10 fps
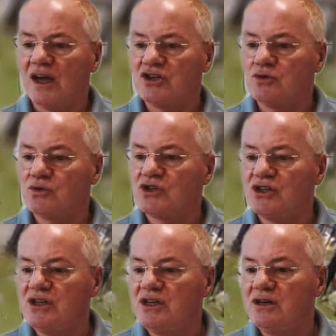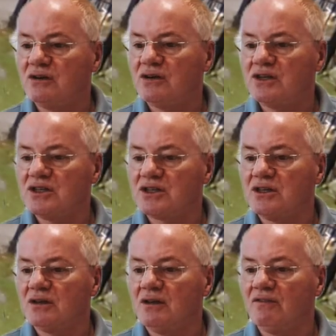as you will see here, is
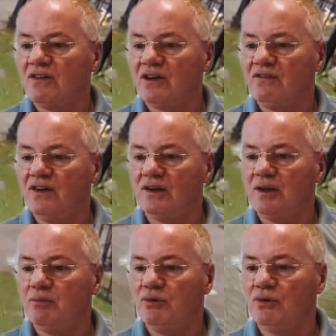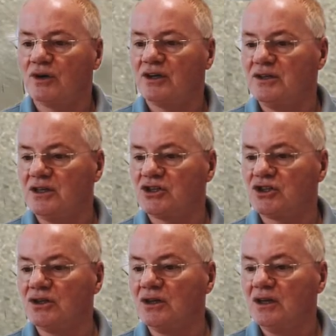in a fairly poor
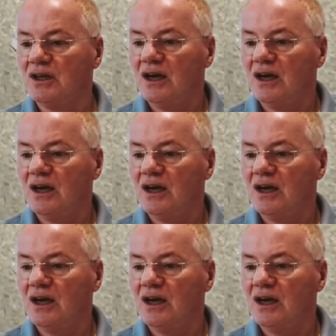condition